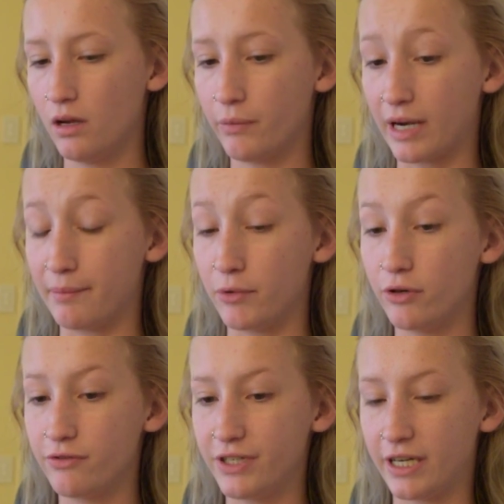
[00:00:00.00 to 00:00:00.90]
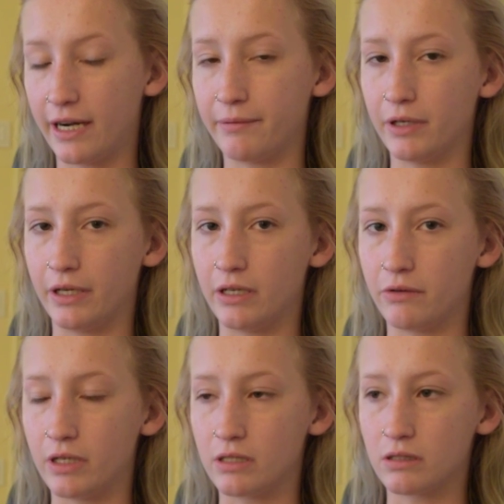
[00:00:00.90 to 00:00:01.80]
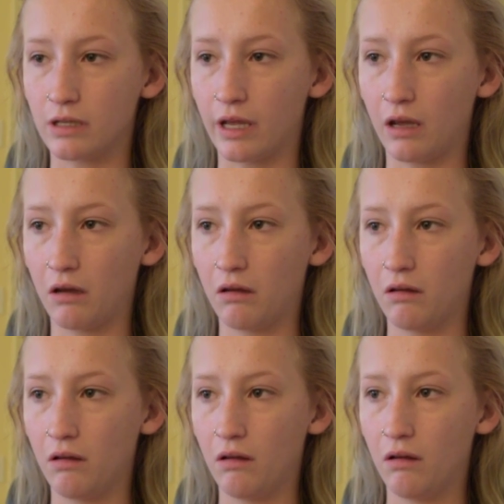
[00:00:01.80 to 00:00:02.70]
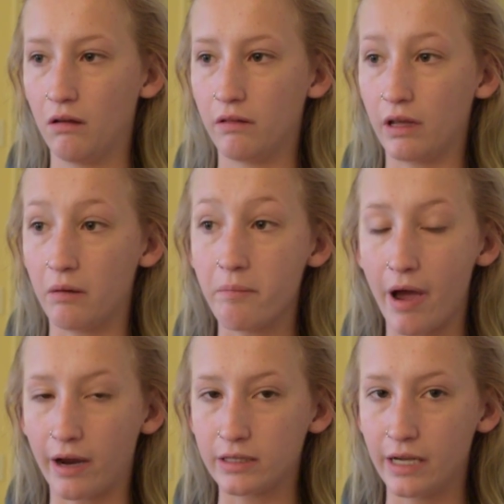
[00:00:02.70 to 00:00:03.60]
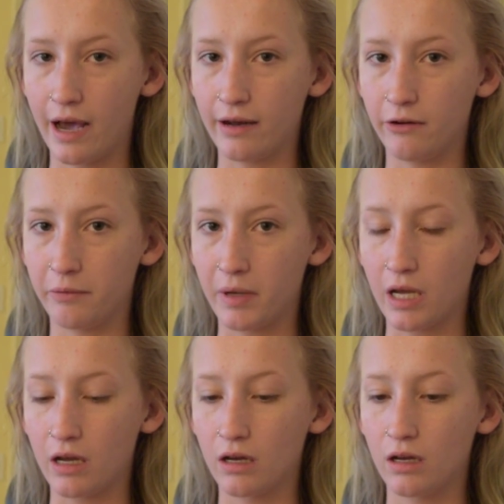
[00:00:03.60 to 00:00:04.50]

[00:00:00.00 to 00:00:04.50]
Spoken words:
When I moved here, I really noticed like the impact it had on me.